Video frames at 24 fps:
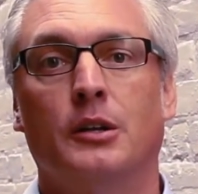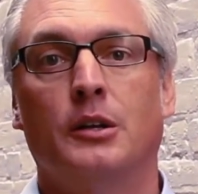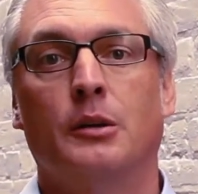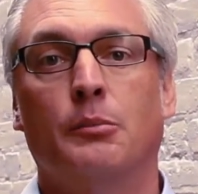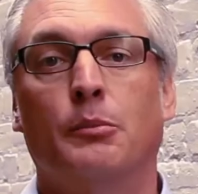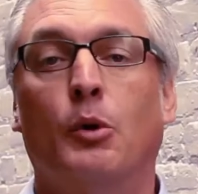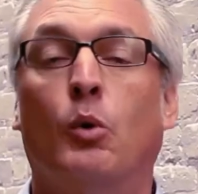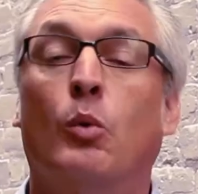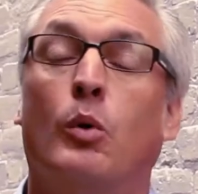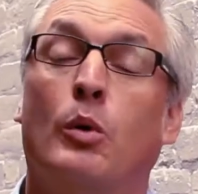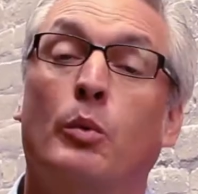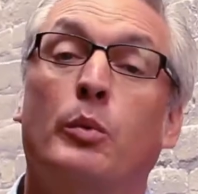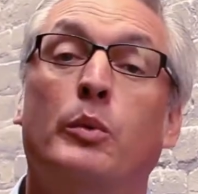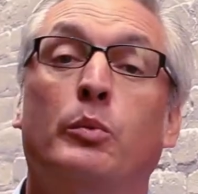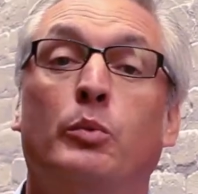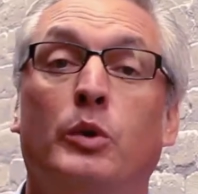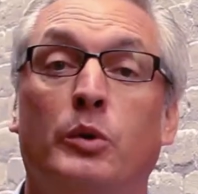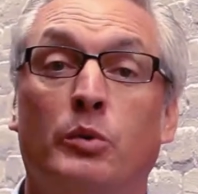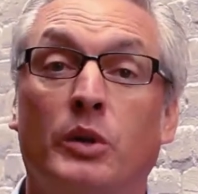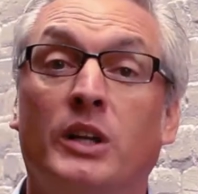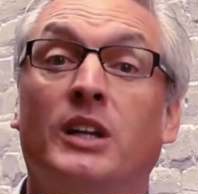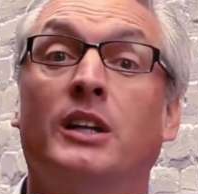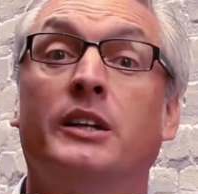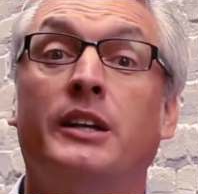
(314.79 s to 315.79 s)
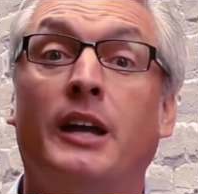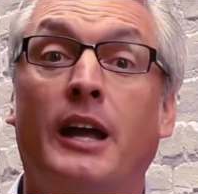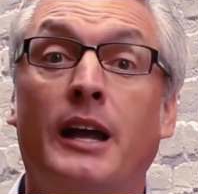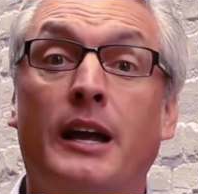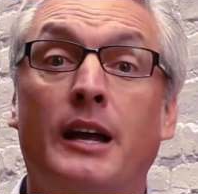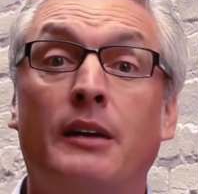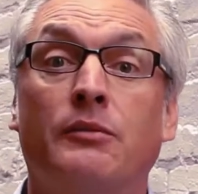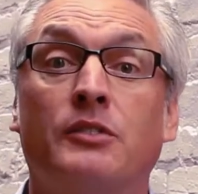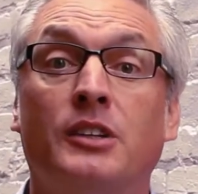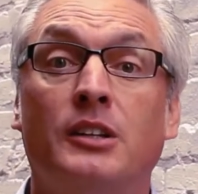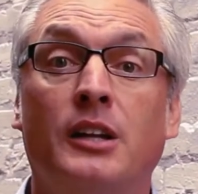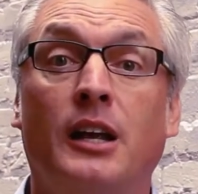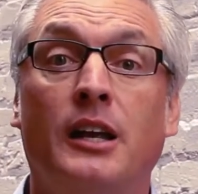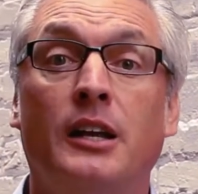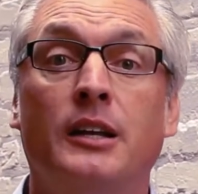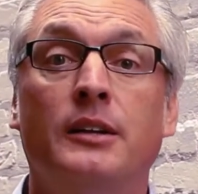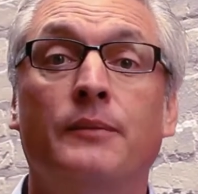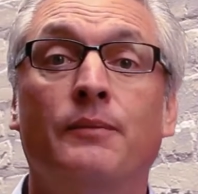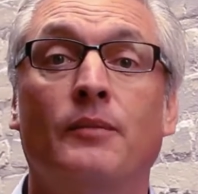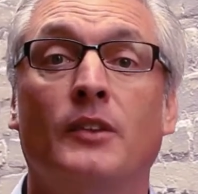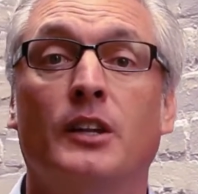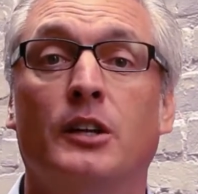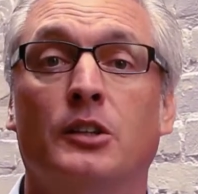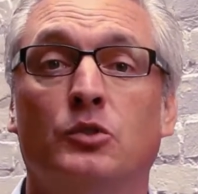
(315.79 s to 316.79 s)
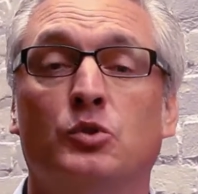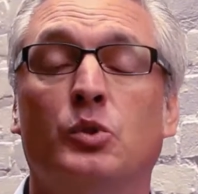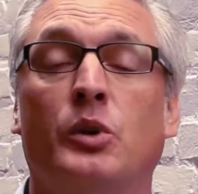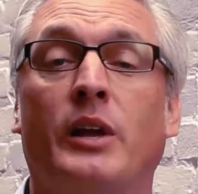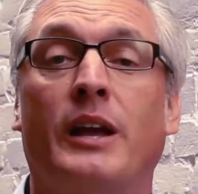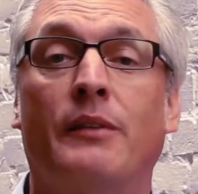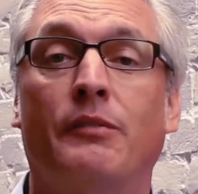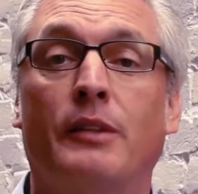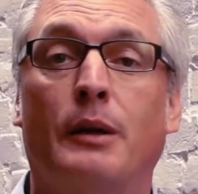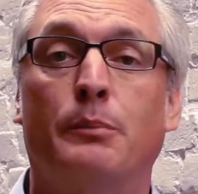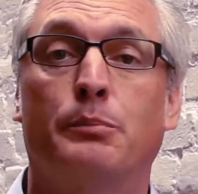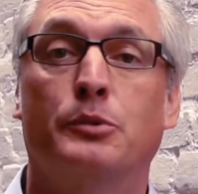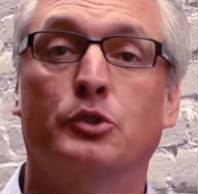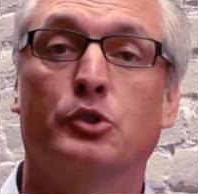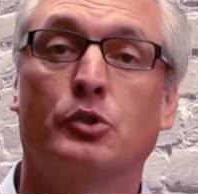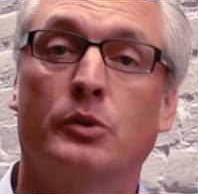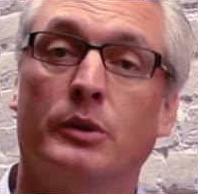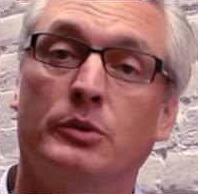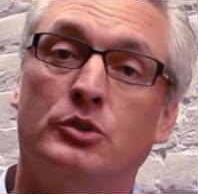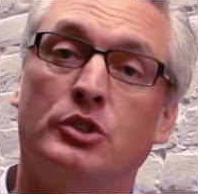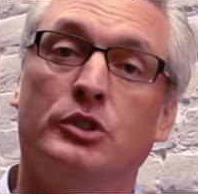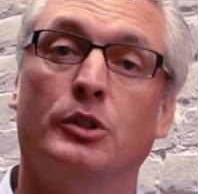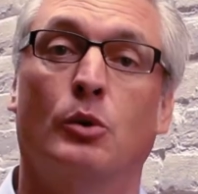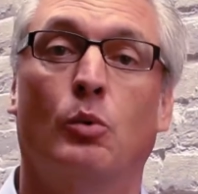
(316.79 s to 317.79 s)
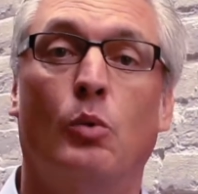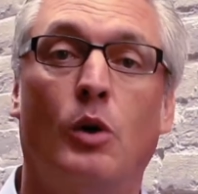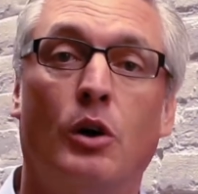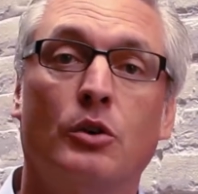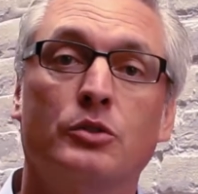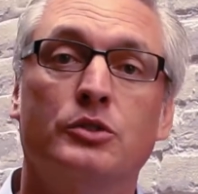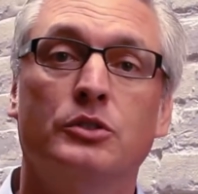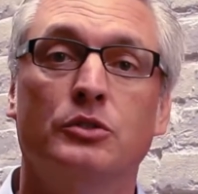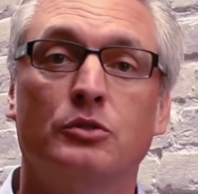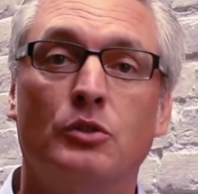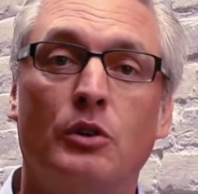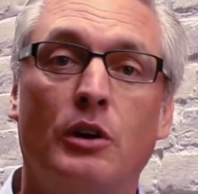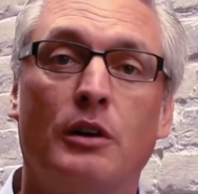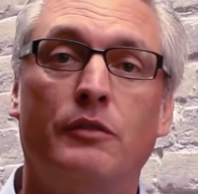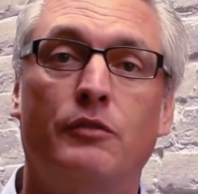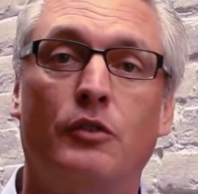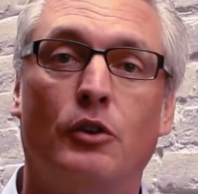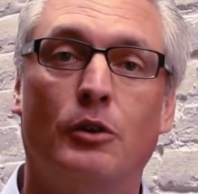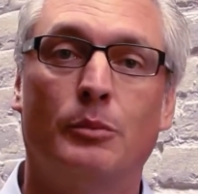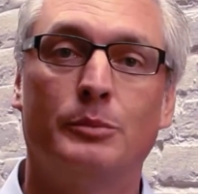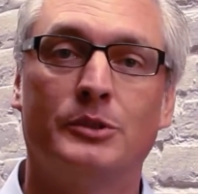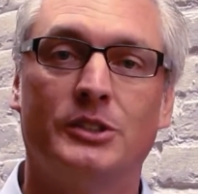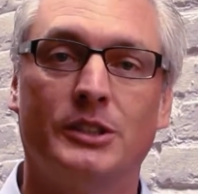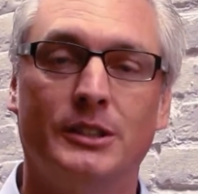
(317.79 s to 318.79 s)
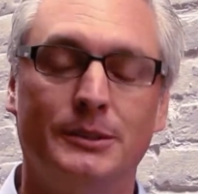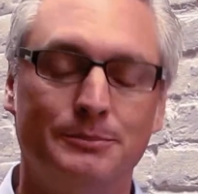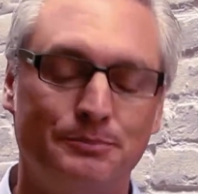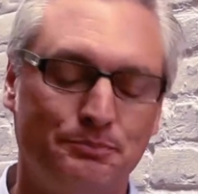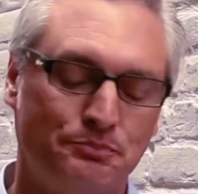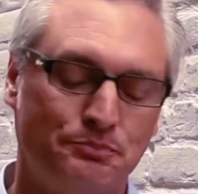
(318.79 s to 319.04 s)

But what we really have today is we have that prescription that walks into our pharmacy,